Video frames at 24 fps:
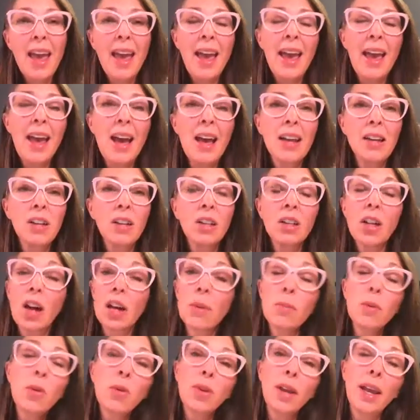And
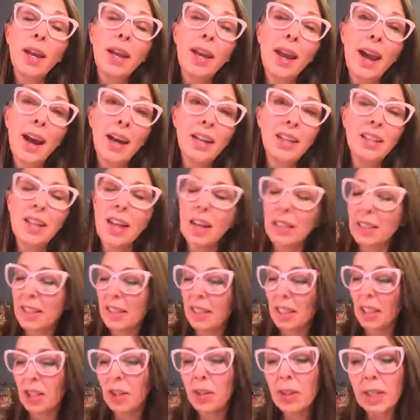Claude Monet had
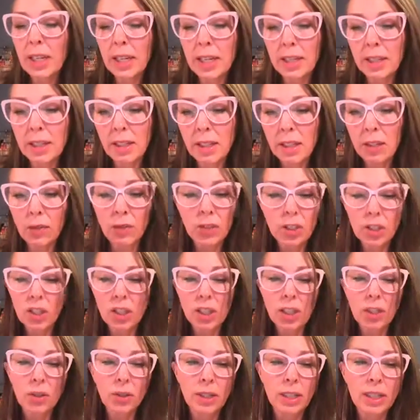different
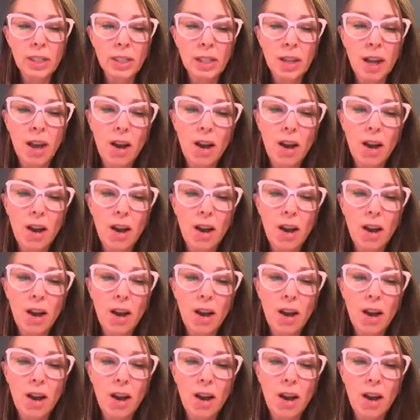series